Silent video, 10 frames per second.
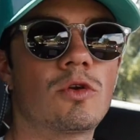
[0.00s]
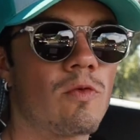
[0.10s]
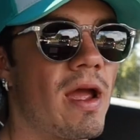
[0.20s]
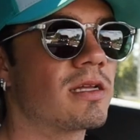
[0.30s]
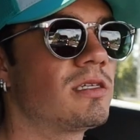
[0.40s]

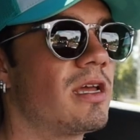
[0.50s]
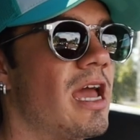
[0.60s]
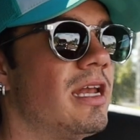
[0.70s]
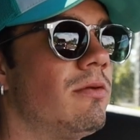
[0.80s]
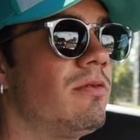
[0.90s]
Correct.
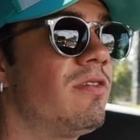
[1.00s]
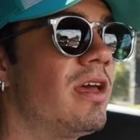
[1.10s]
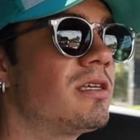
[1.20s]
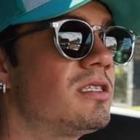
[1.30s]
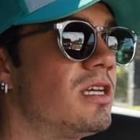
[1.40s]
And
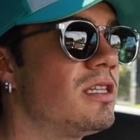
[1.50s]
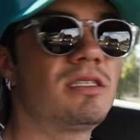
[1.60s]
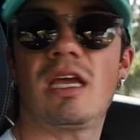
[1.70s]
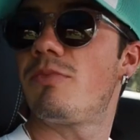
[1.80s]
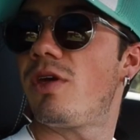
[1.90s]
this did the
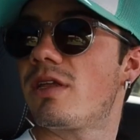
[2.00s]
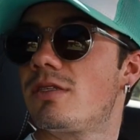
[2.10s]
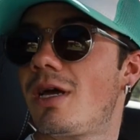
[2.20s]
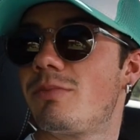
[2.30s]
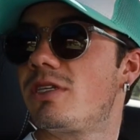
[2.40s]
same
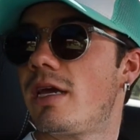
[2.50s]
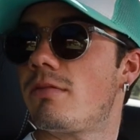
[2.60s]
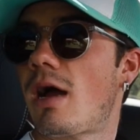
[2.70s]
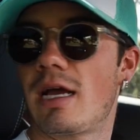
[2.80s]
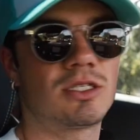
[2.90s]
thing times 10.
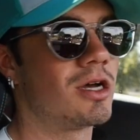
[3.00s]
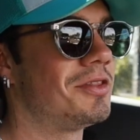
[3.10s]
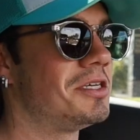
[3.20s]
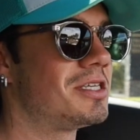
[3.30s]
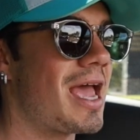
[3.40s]
I saw
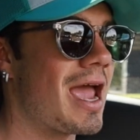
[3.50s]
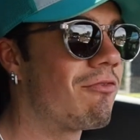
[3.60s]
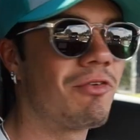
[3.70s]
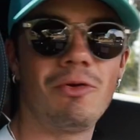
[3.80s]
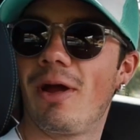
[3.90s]
these
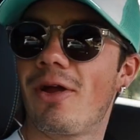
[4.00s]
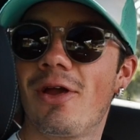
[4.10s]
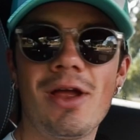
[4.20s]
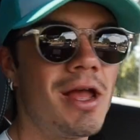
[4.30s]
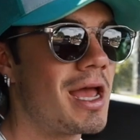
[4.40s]

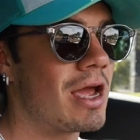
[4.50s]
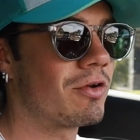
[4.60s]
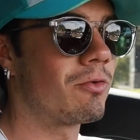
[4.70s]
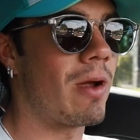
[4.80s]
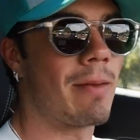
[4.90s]
everywhere.
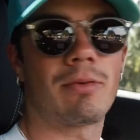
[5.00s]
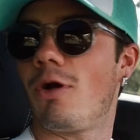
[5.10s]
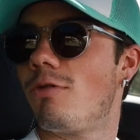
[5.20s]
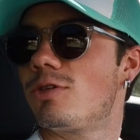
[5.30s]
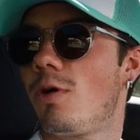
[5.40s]
Every rapper
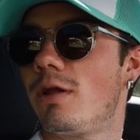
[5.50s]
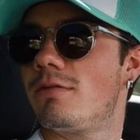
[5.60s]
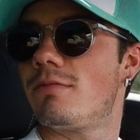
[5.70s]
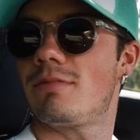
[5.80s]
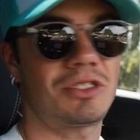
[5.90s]
owned one,
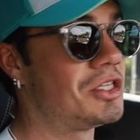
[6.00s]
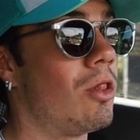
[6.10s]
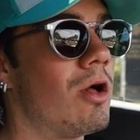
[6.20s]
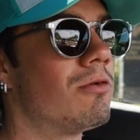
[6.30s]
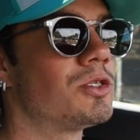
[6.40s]

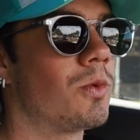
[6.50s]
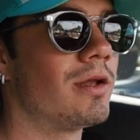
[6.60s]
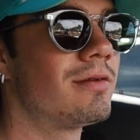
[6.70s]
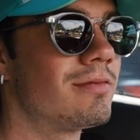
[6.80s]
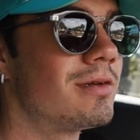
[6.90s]
still owns
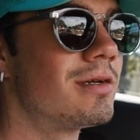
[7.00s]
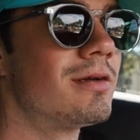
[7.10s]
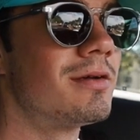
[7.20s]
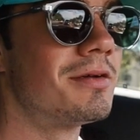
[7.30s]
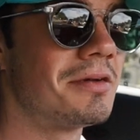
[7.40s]
one.
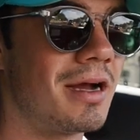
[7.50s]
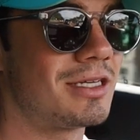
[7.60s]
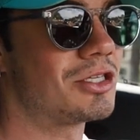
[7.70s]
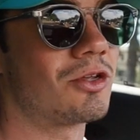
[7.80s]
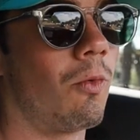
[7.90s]

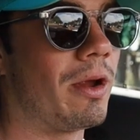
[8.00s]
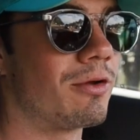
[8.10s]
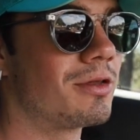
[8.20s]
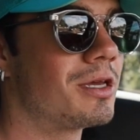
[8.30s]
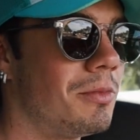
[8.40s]
Just a
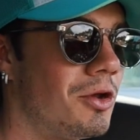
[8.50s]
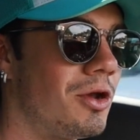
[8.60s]
weird community